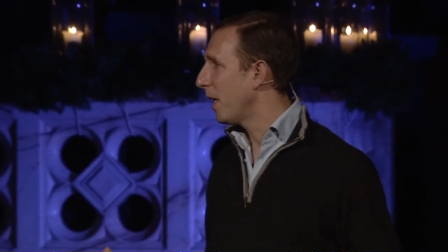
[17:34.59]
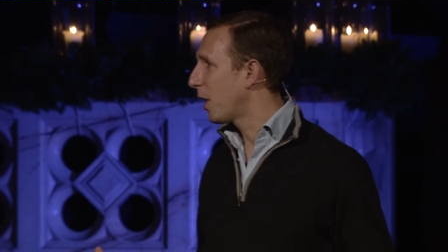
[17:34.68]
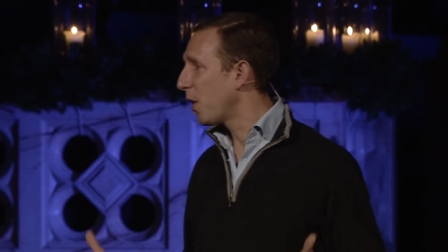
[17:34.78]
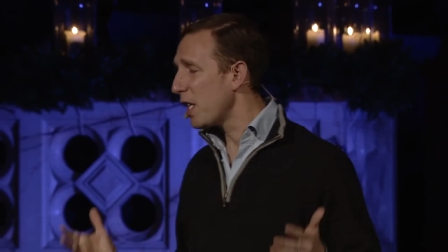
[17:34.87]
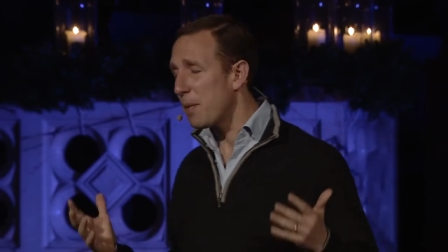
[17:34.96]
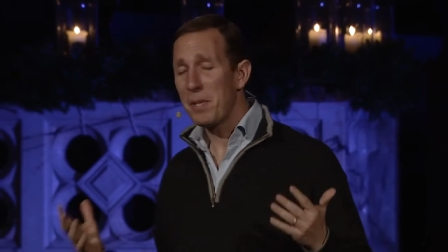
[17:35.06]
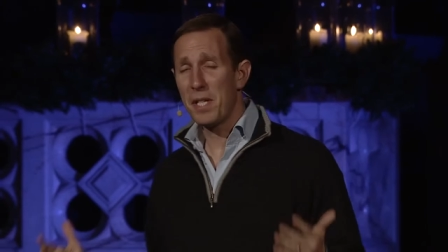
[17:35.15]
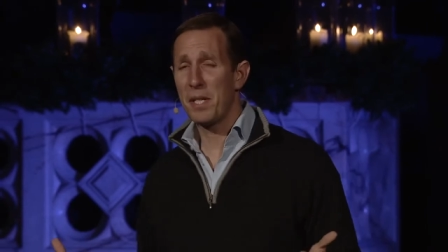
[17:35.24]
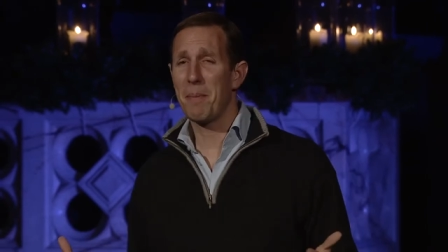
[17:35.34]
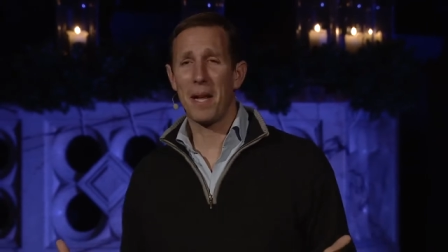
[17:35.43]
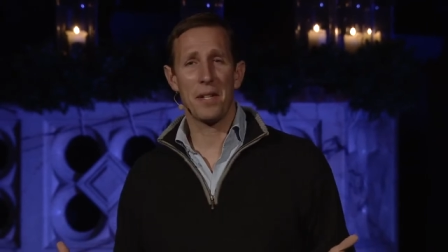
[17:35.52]
Christmas
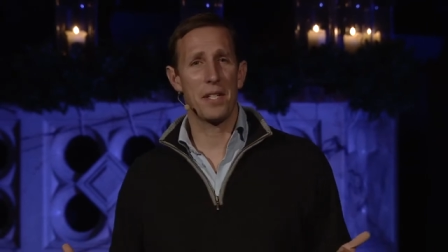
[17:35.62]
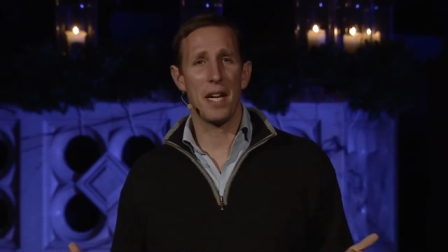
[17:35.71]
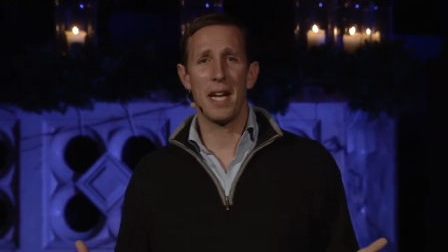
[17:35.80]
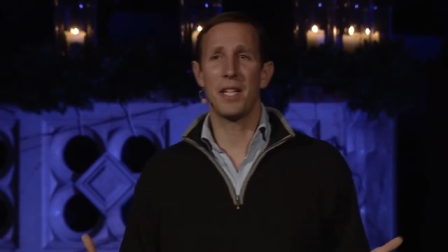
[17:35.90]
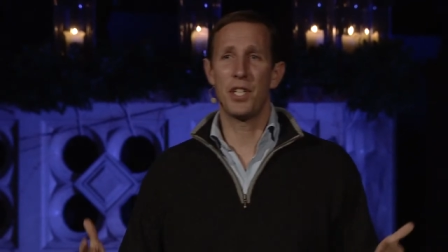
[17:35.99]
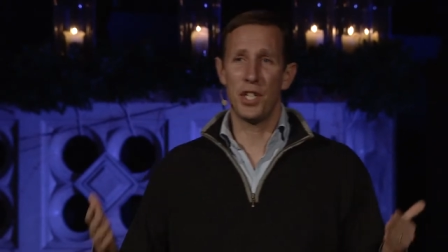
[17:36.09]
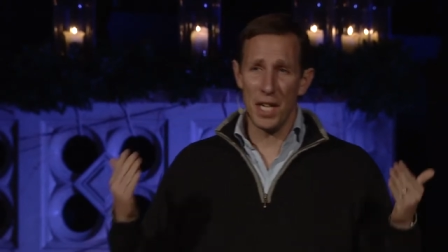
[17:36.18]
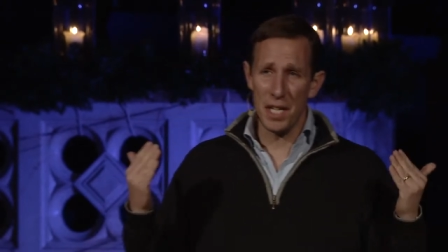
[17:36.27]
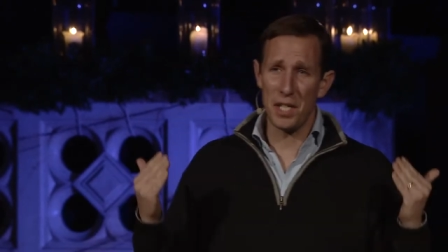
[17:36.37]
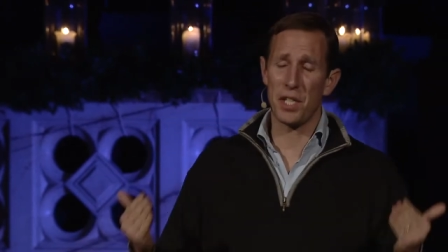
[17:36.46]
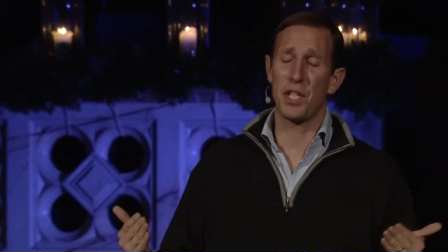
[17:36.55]
is about saying,
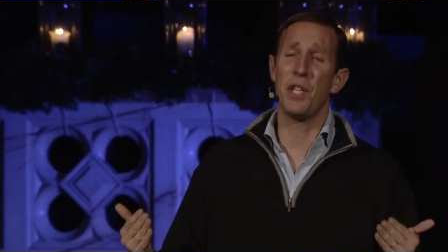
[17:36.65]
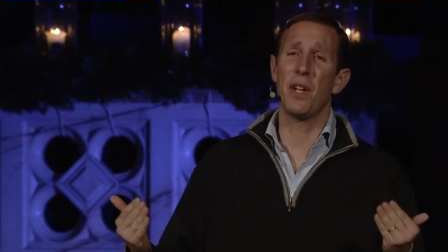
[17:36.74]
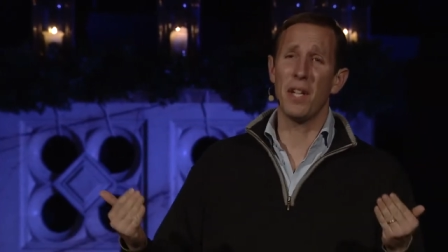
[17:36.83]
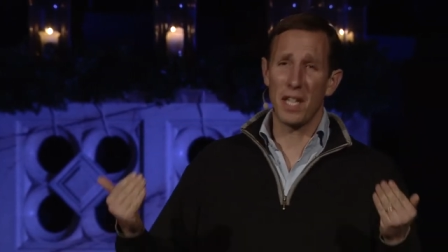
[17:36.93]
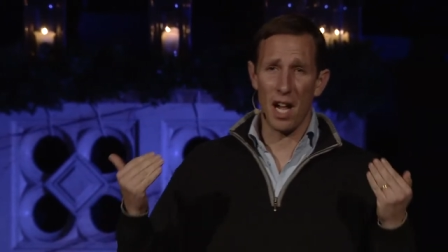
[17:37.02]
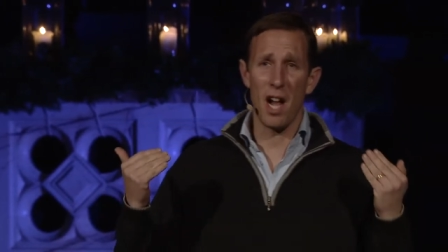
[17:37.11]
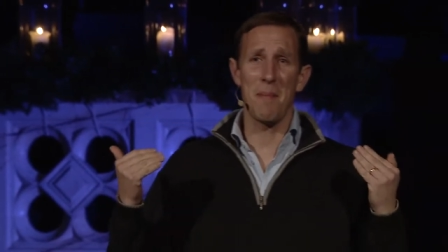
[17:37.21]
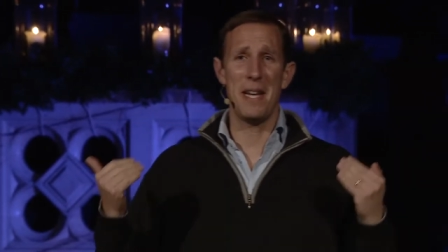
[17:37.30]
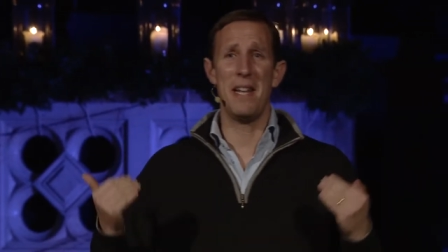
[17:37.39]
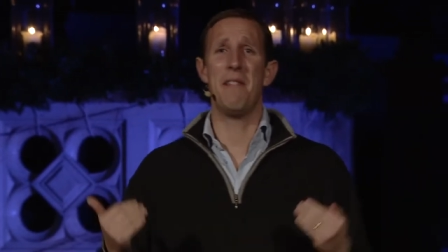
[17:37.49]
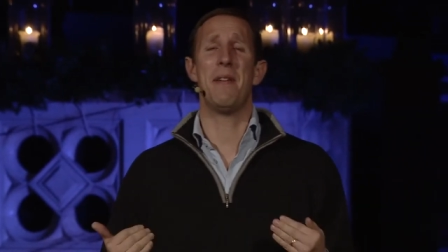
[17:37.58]
Jesus, you can come
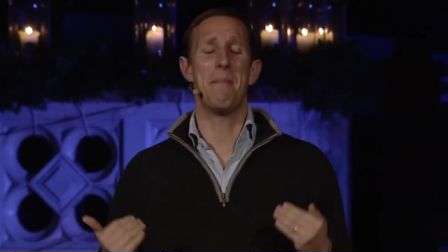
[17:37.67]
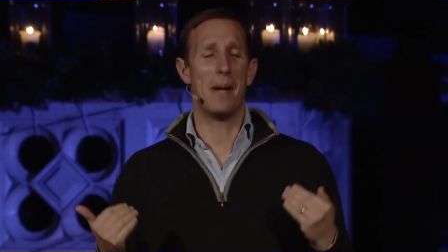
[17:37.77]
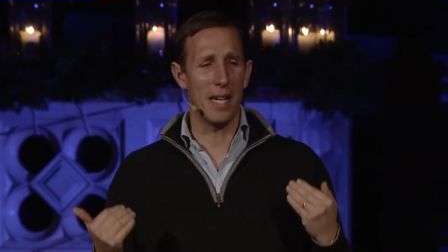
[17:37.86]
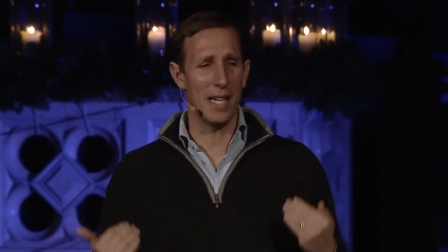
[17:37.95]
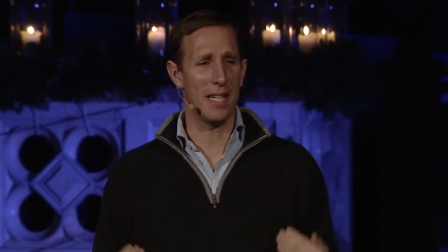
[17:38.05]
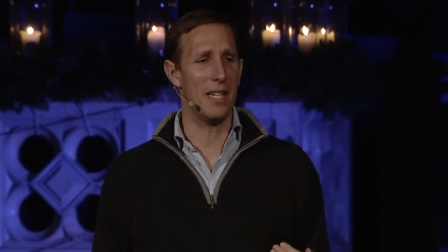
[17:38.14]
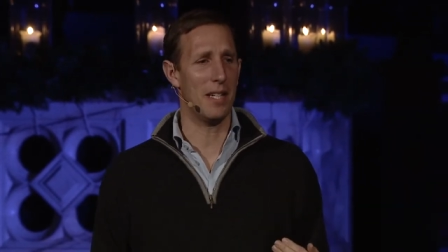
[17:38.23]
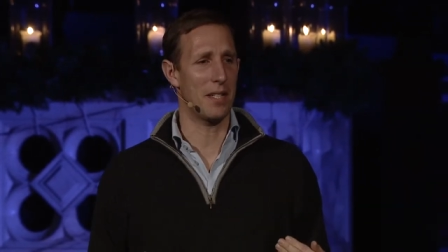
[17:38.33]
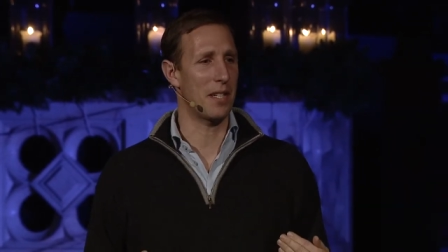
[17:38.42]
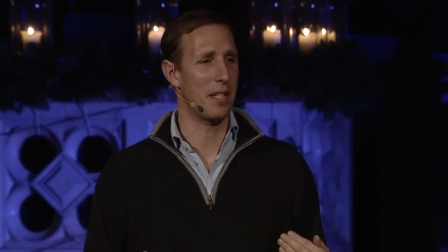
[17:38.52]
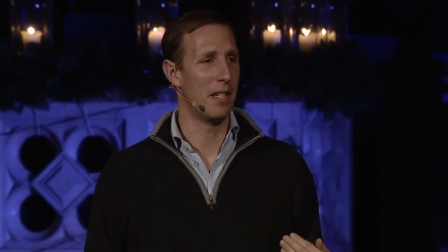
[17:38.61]
and live in my heart.